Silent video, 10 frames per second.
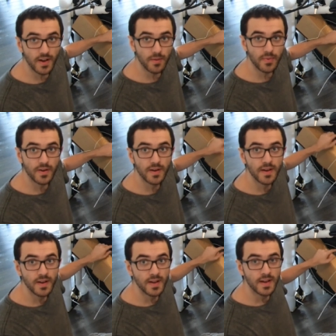wrap
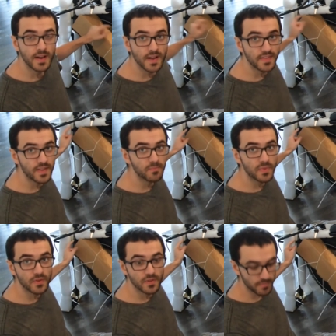and then
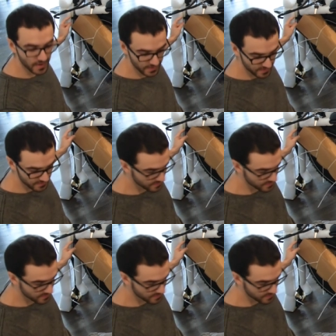build the bike,